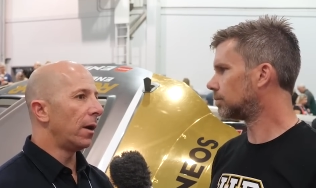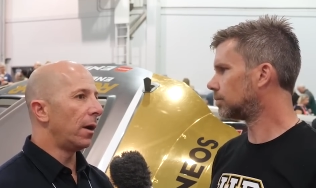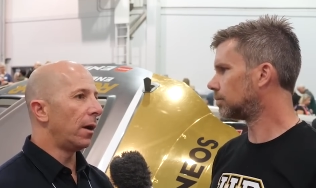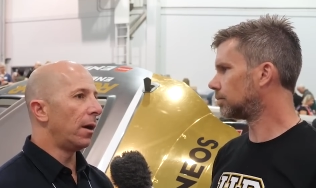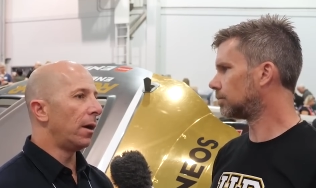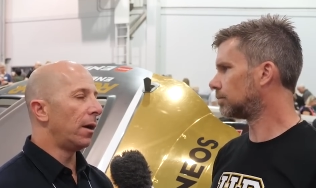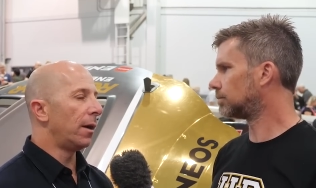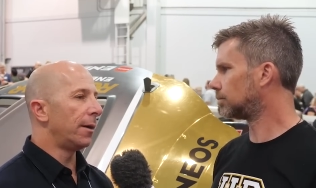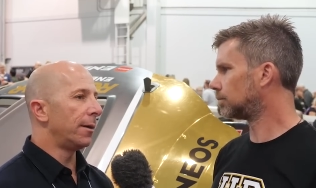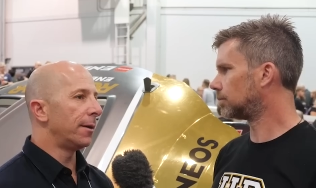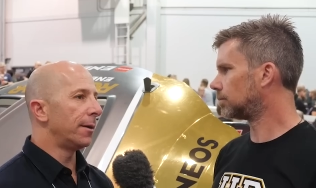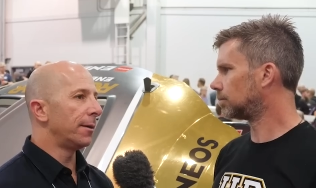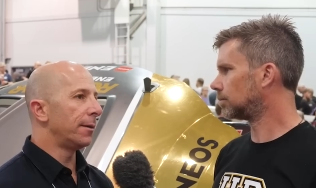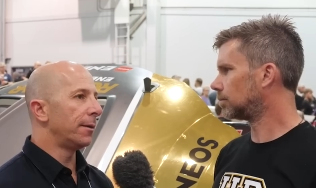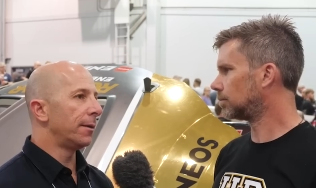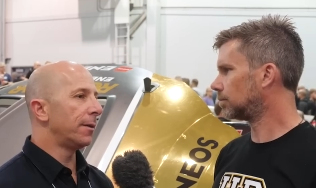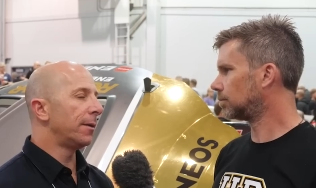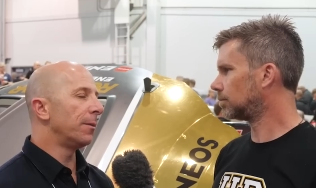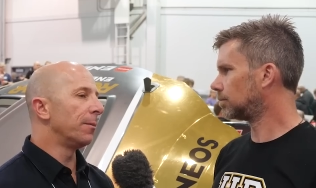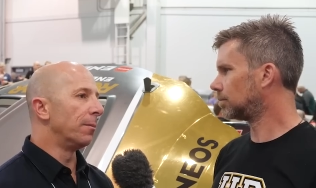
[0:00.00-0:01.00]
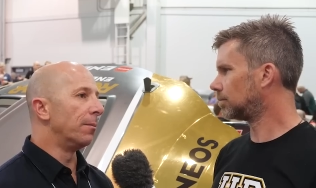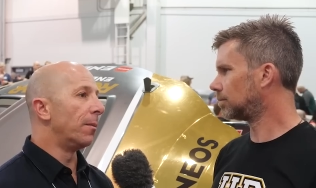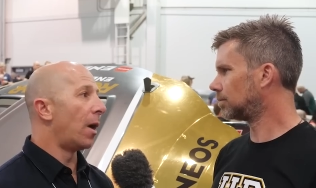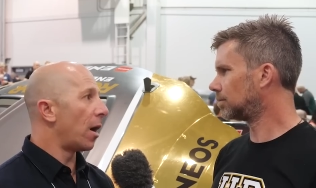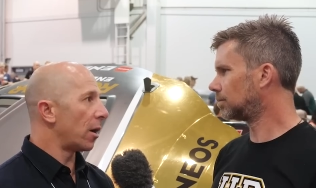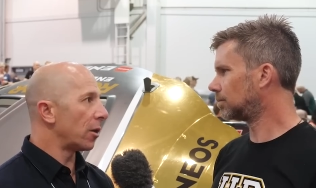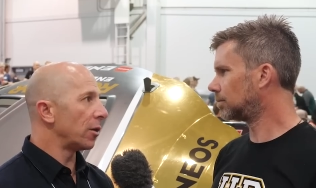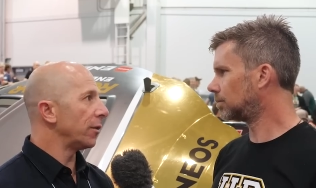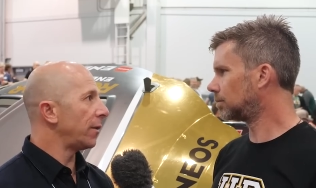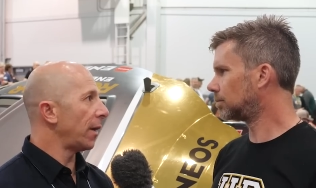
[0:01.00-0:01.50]
Speaker 1: uh,
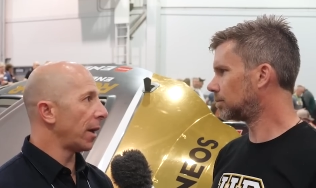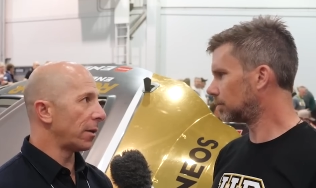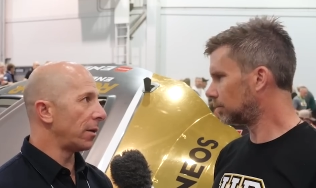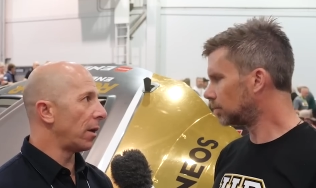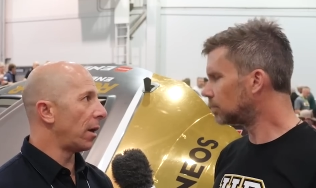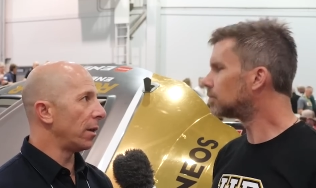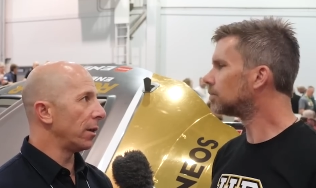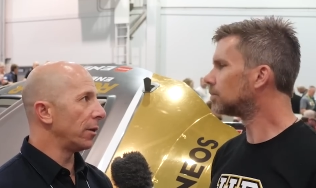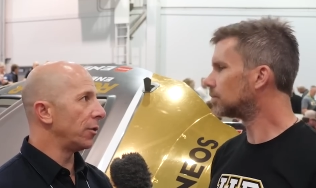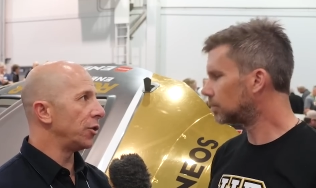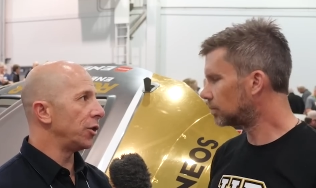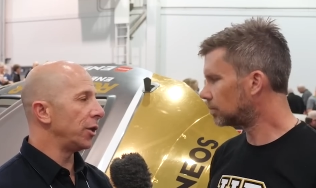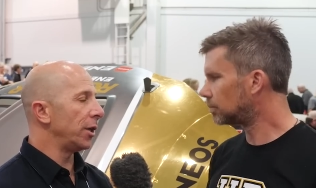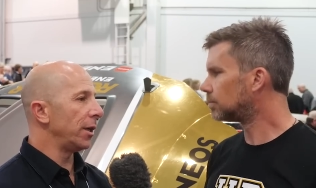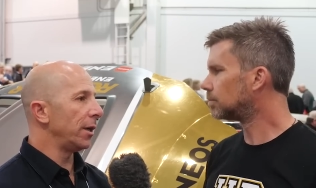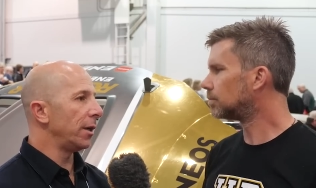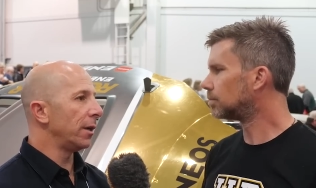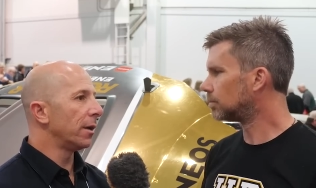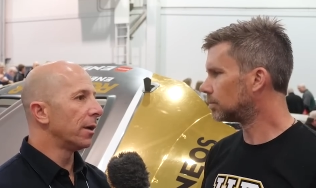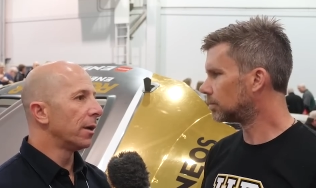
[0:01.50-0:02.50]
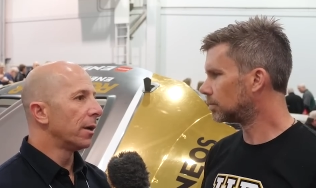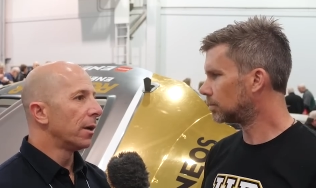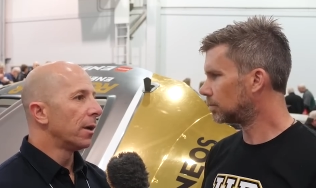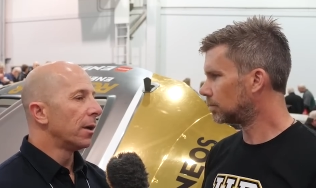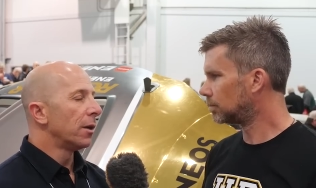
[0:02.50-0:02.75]
modern technology.